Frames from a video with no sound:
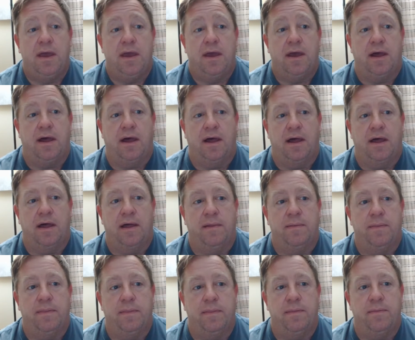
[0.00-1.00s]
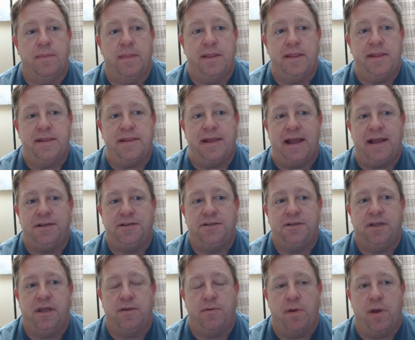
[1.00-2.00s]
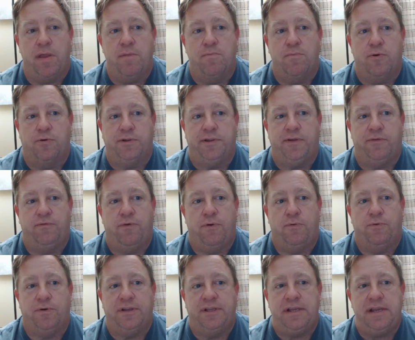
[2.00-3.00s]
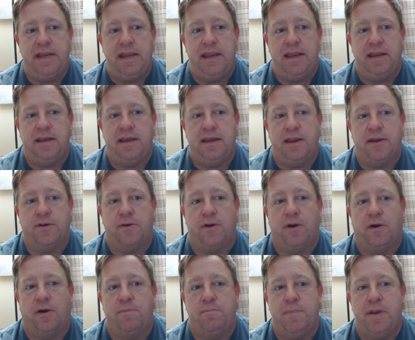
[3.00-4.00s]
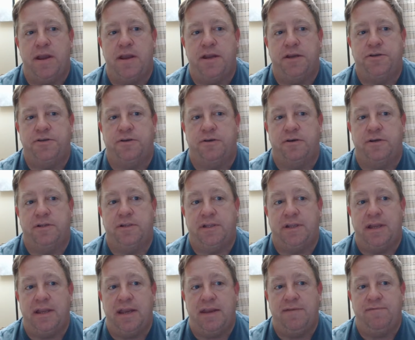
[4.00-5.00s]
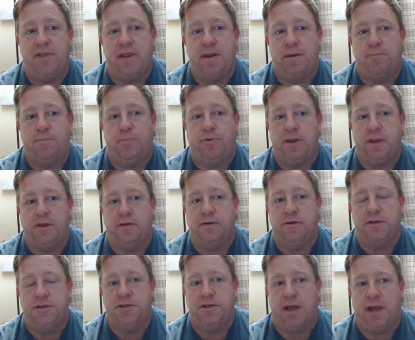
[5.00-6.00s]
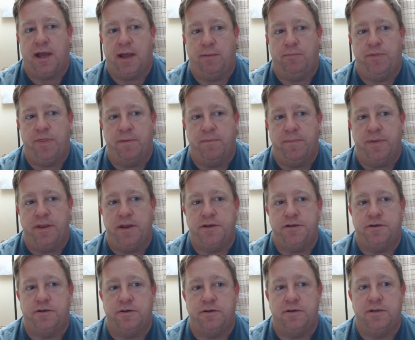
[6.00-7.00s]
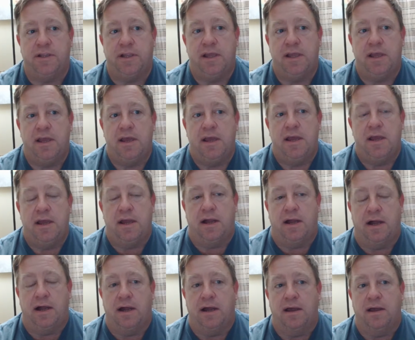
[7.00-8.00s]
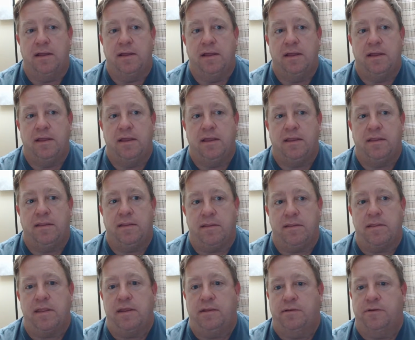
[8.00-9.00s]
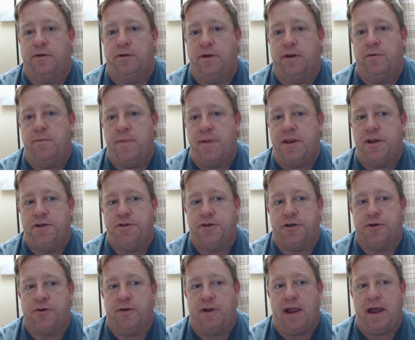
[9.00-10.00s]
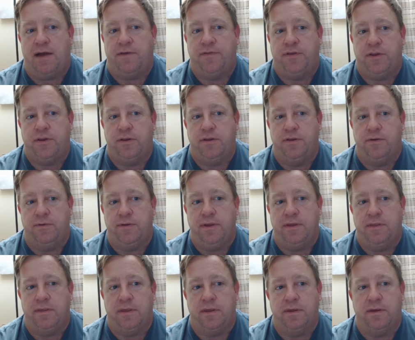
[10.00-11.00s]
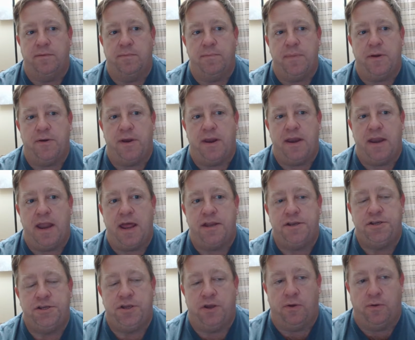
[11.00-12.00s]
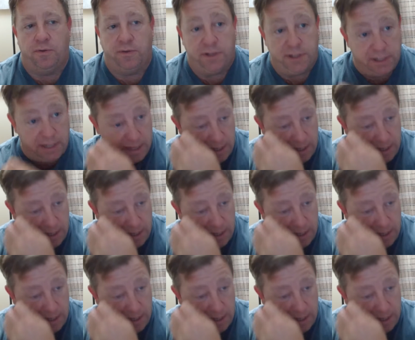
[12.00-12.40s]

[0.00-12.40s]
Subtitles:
Uh, this is actually, most of what we're seeing here are miniatures, and they've done a pretty good job with the miniatures. Uh, they learned their miniature craft doing the marionette shows,